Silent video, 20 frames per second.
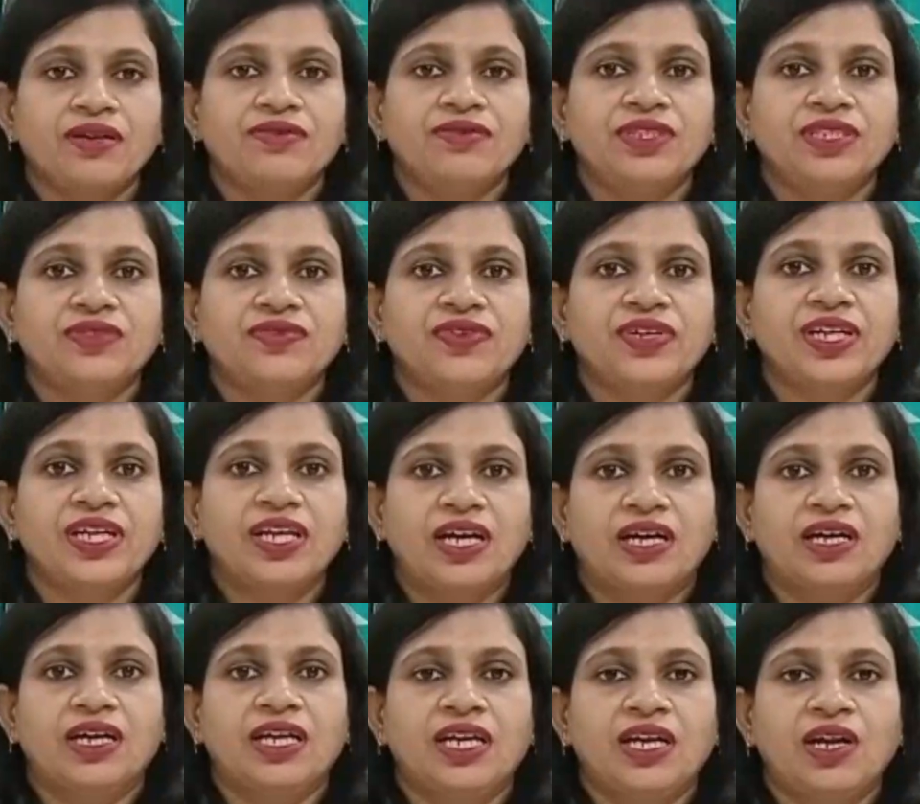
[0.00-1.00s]
which will
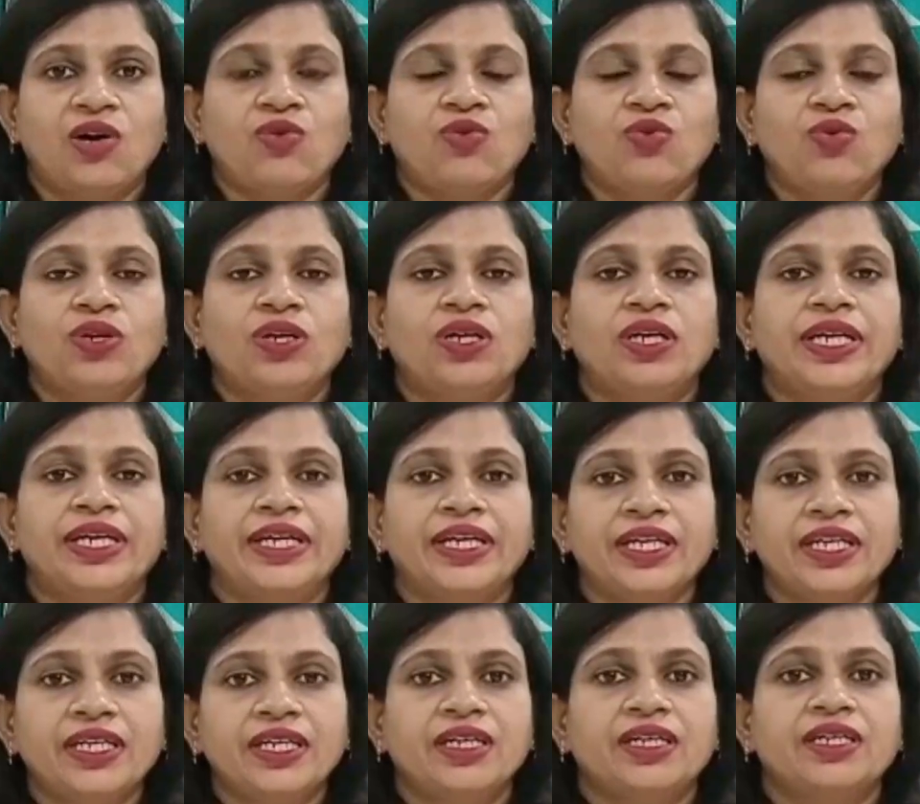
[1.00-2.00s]
allow
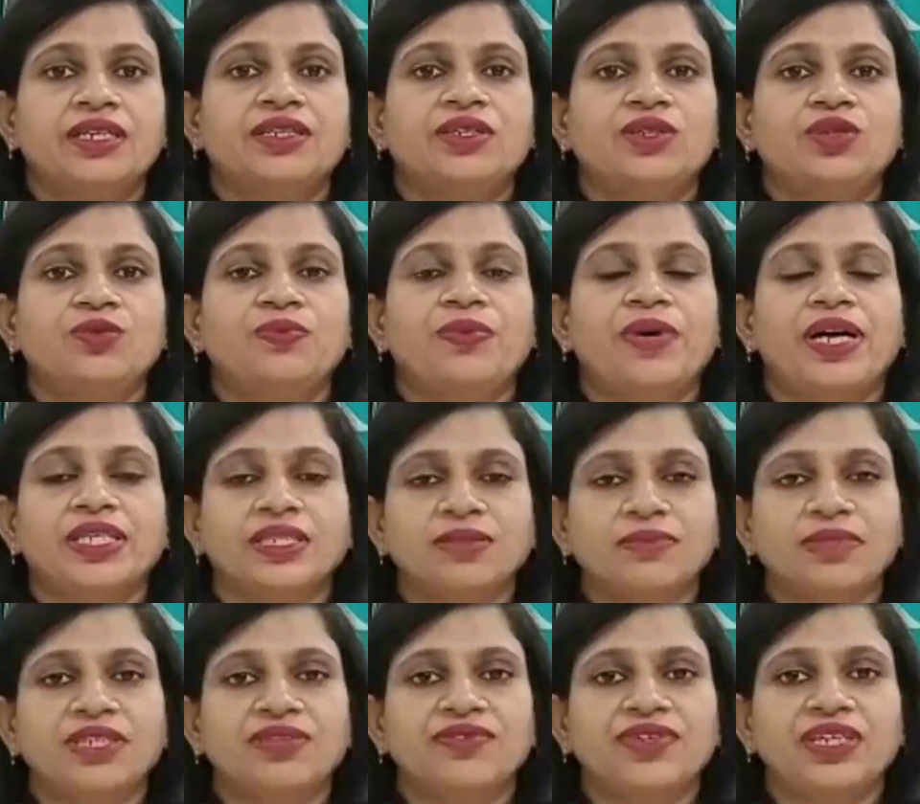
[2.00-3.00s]
air to
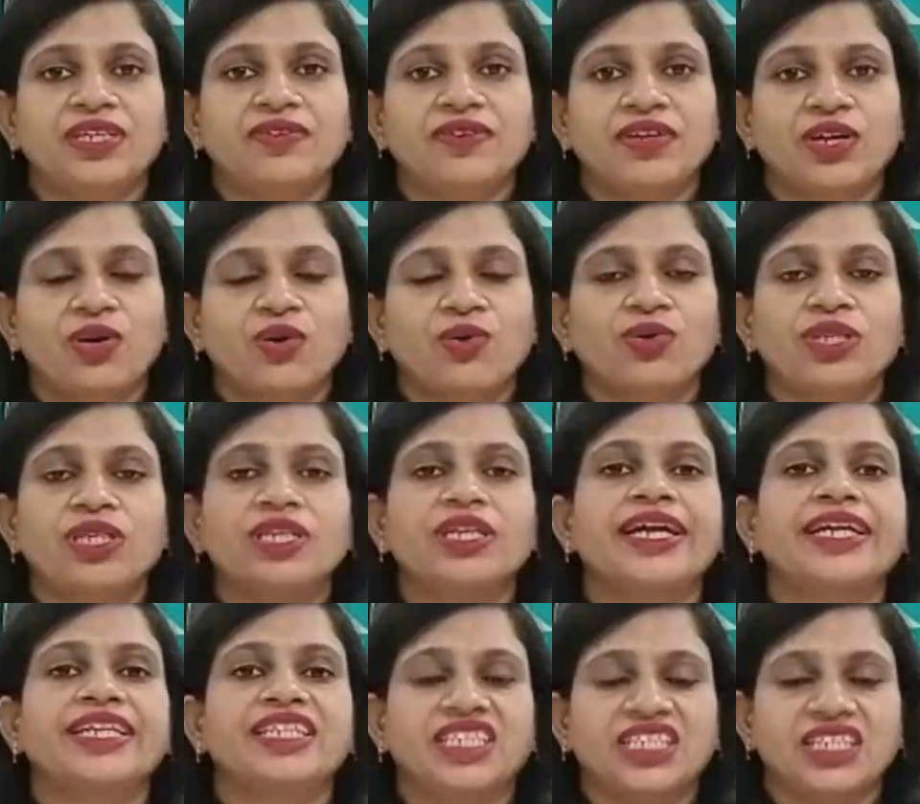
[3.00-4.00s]
pass between our
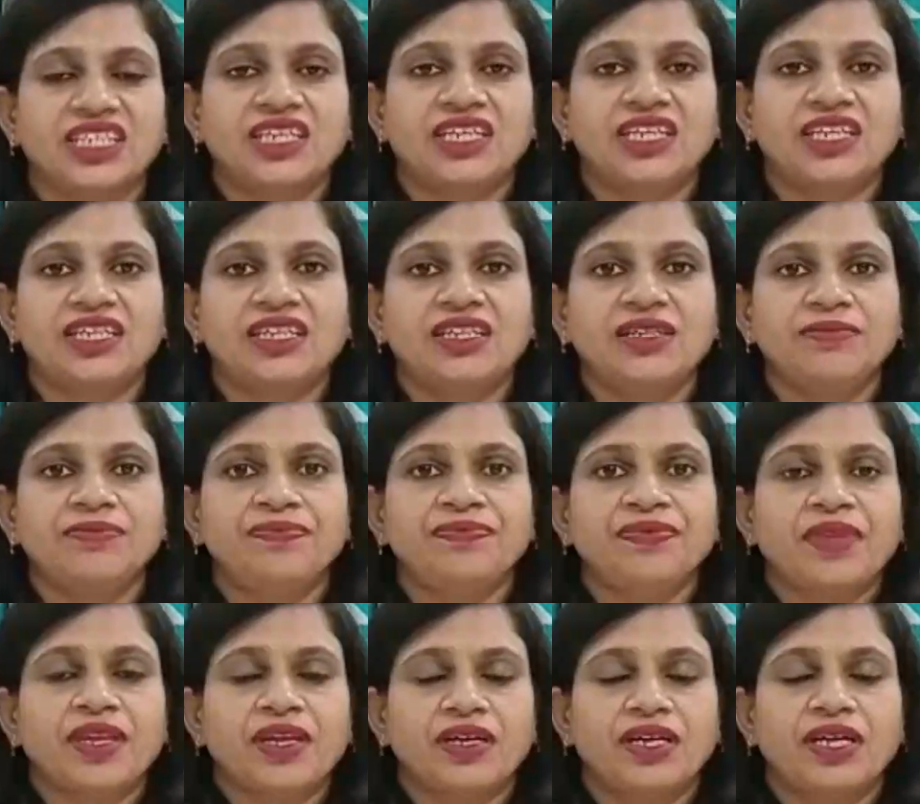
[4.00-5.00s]
clothing and skin,
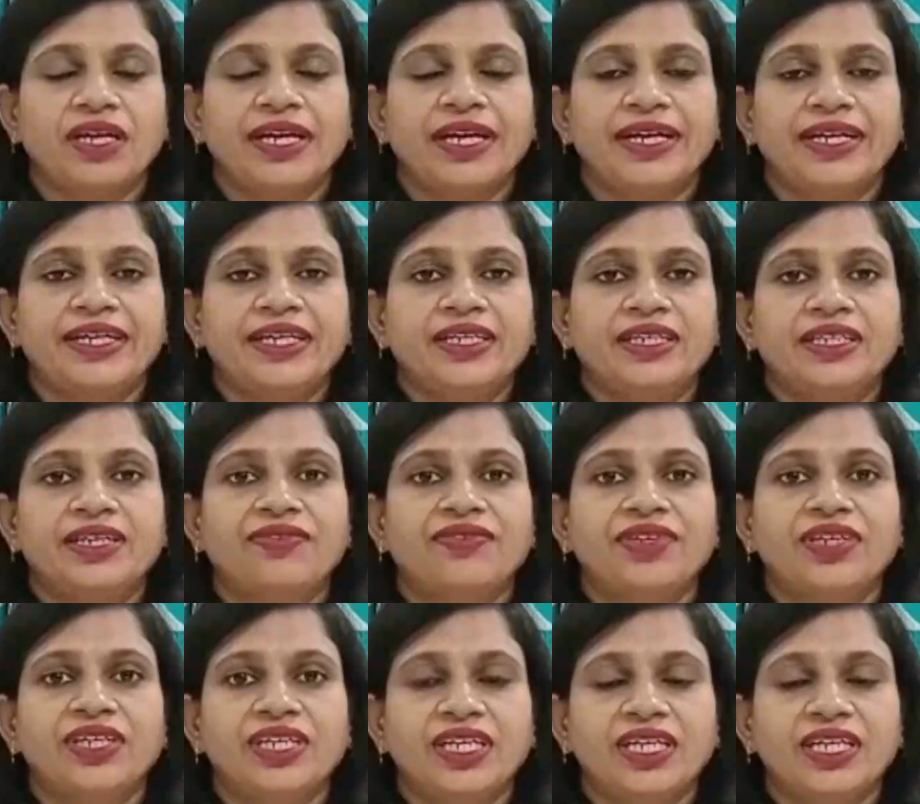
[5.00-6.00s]
and
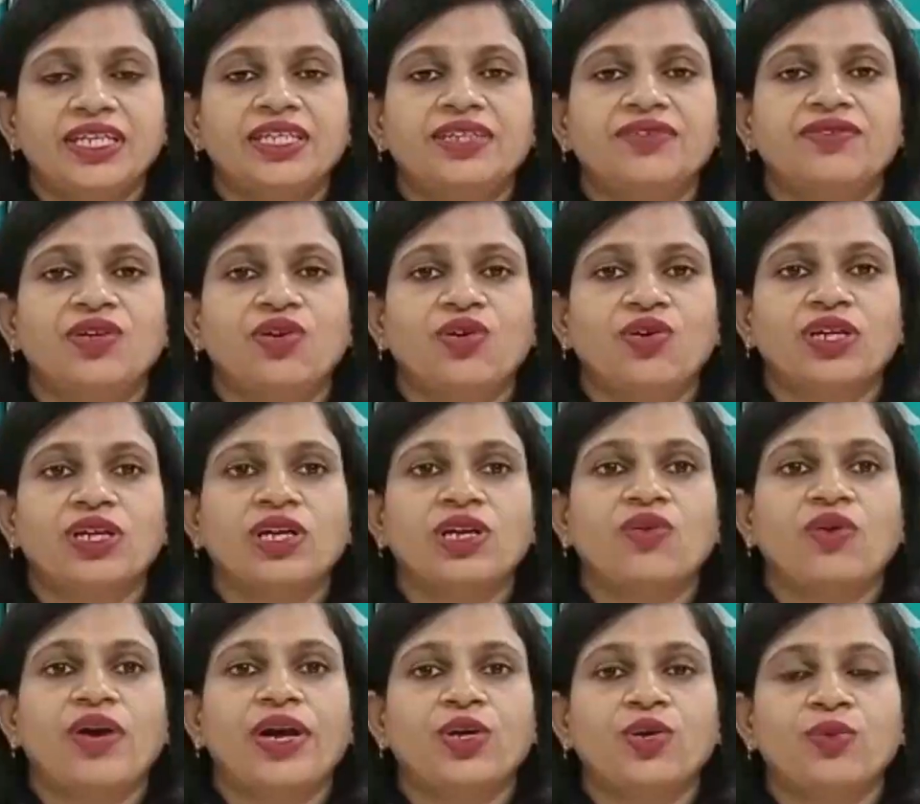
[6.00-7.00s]
definitely it will not
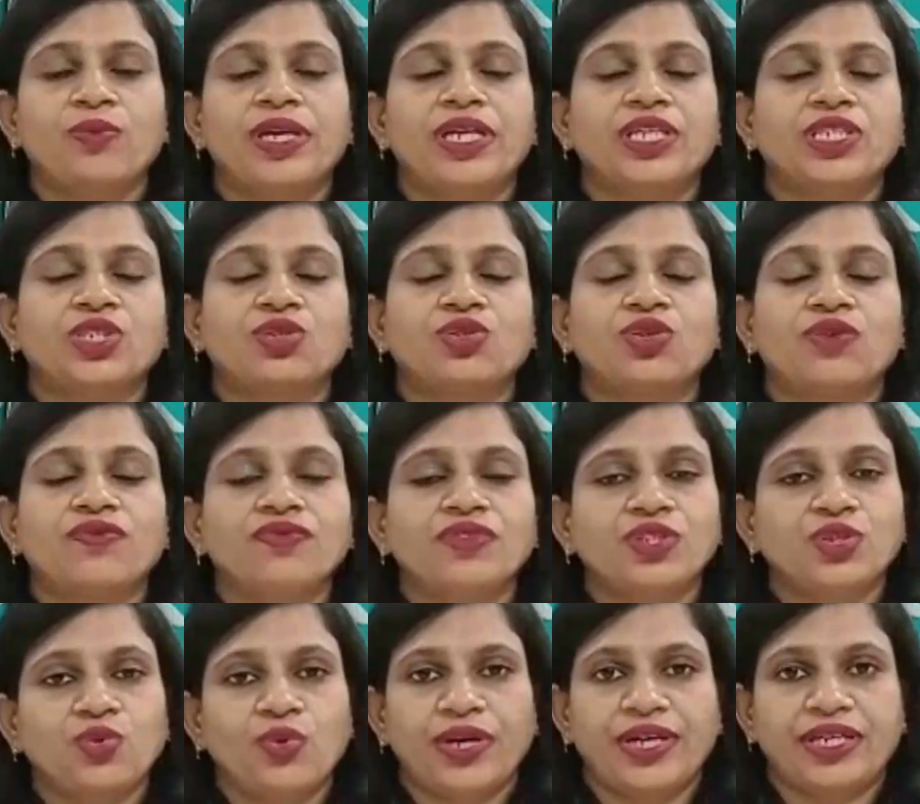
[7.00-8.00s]
allow accumulation of
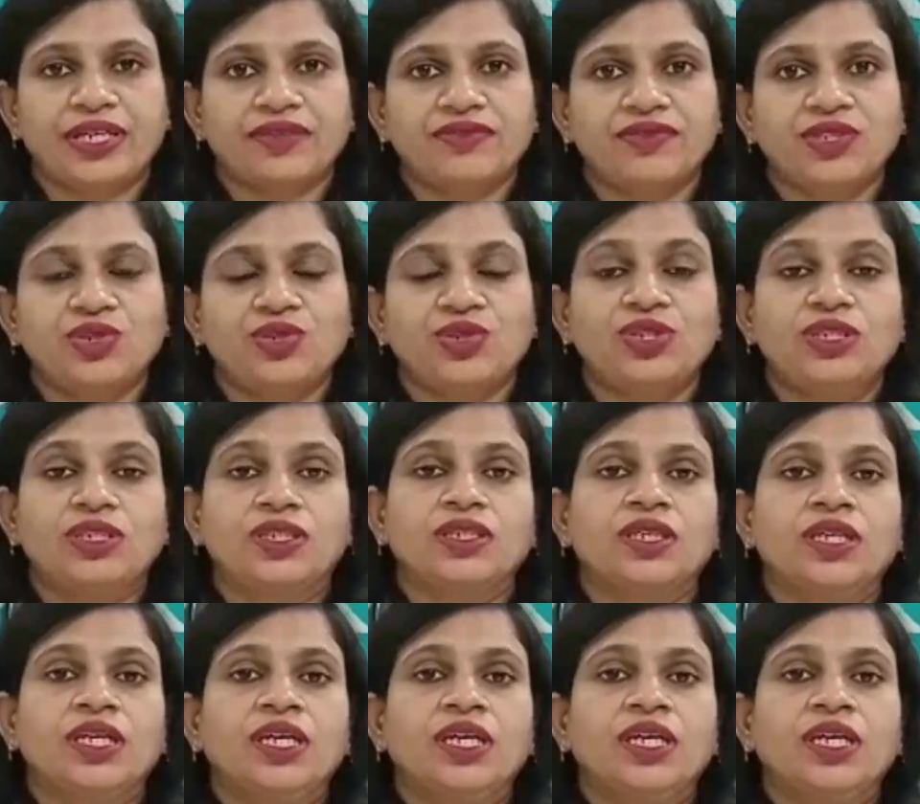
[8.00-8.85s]
sweat. We should